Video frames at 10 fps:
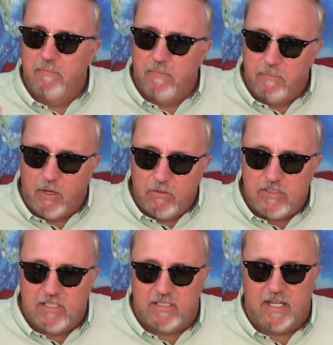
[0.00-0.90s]
most
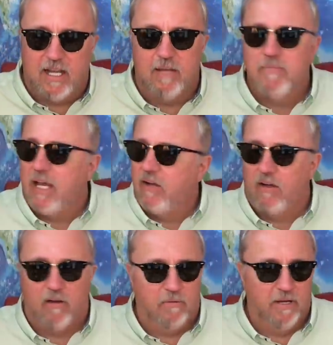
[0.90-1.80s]
of the time, not
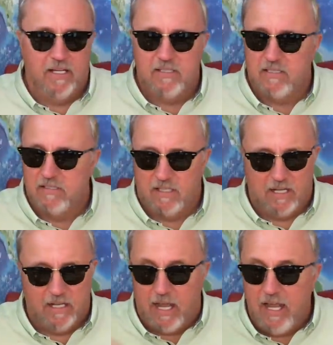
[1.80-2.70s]
always, because
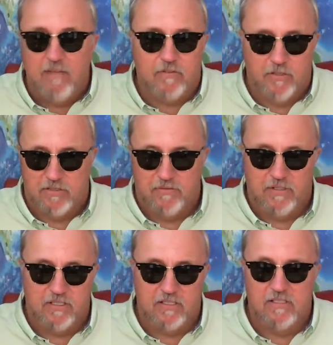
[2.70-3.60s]
I have
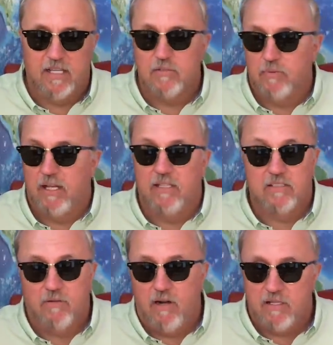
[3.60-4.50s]
crucifixes as well as
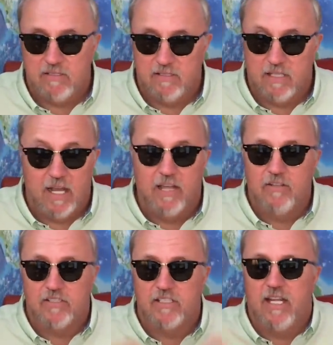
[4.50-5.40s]
crosses. I
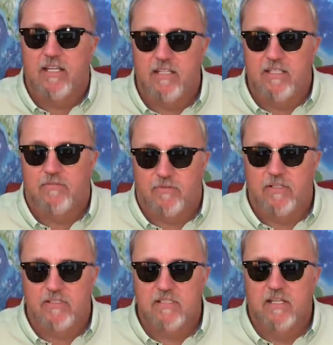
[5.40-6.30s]
understand the
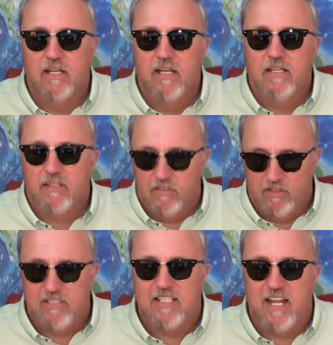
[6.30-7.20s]
difference that they're
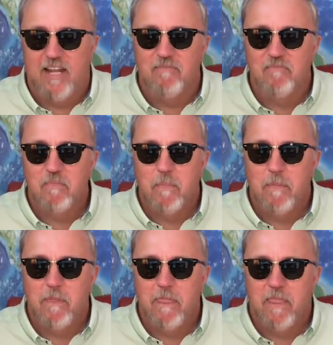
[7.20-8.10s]
the same.
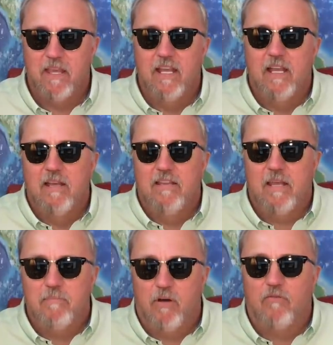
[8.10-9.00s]
They
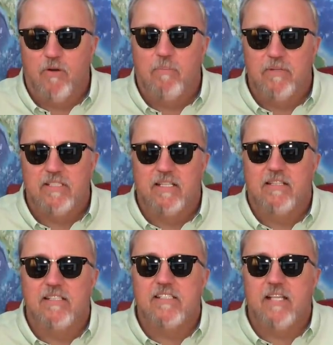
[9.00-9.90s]
both represent
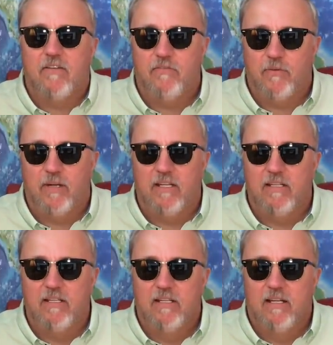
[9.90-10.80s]
the suffering
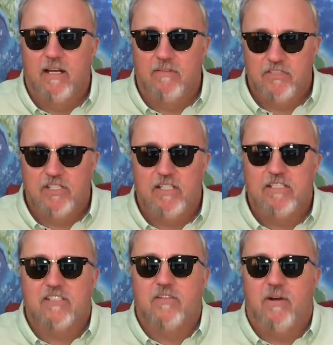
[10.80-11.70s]
of
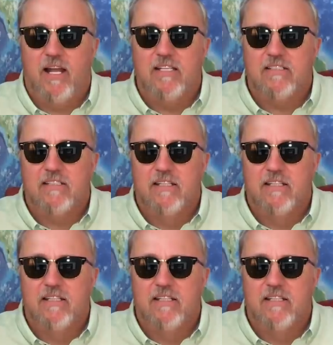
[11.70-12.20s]
Jesus Christ.